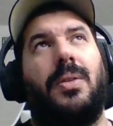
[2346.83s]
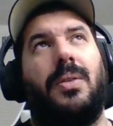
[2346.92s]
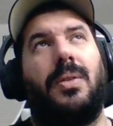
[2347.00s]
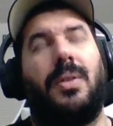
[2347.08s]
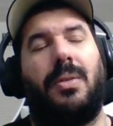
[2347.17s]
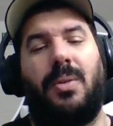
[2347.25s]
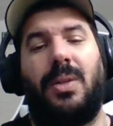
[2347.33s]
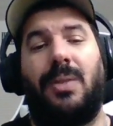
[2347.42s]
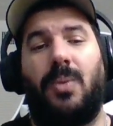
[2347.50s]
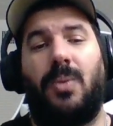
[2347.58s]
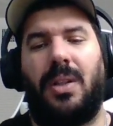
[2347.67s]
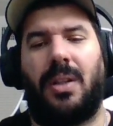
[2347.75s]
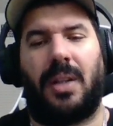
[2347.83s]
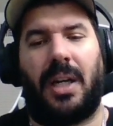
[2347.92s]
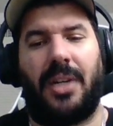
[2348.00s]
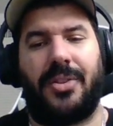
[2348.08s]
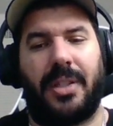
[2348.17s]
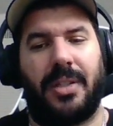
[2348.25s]
I wonder where the
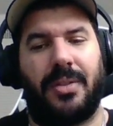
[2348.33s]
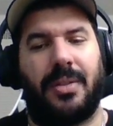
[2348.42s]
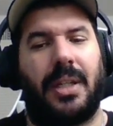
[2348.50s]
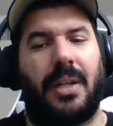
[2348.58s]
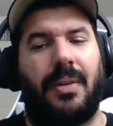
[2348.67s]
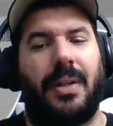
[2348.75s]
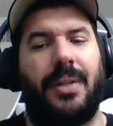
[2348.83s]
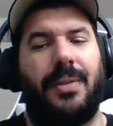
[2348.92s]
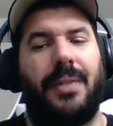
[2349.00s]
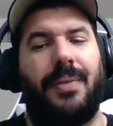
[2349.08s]
logic is in that, right?